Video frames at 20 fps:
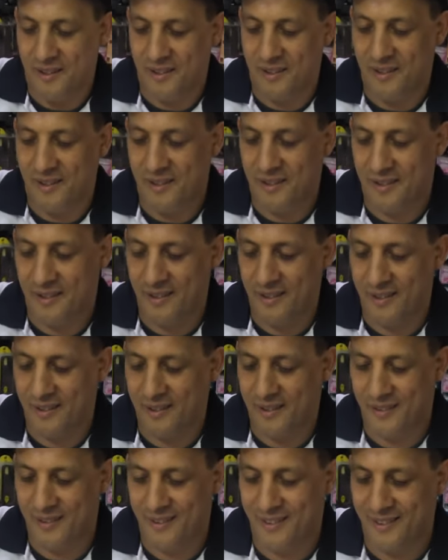
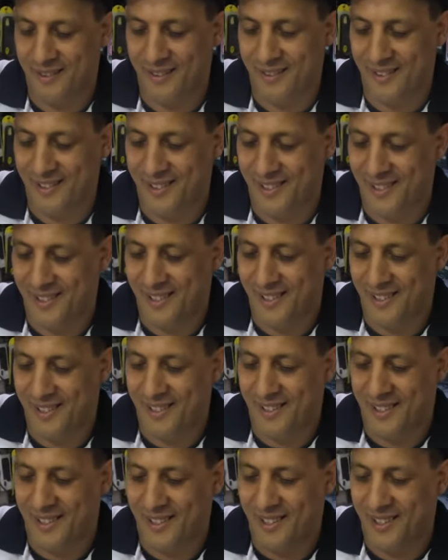
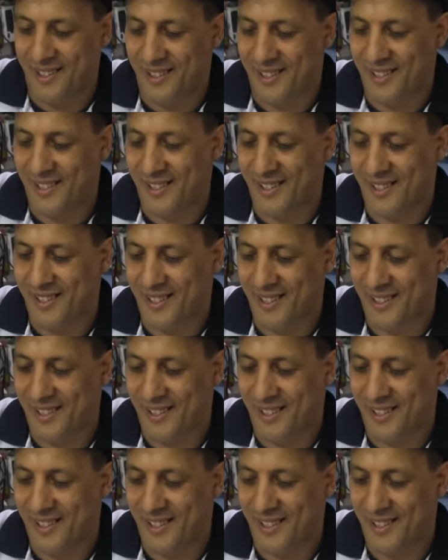[no speech]